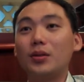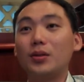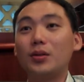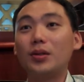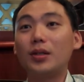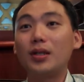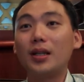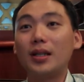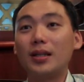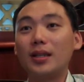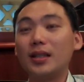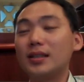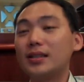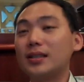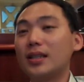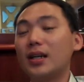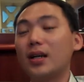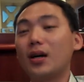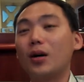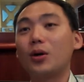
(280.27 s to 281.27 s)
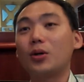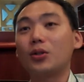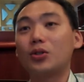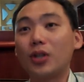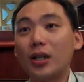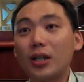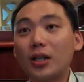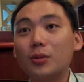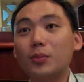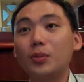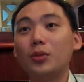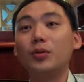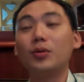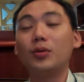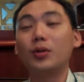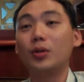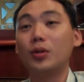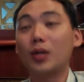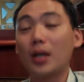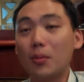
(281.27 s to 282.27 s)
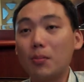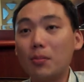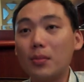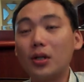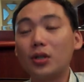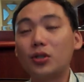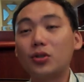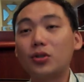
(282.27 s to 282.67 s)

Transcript: you're looking at things that are all trackable. You look at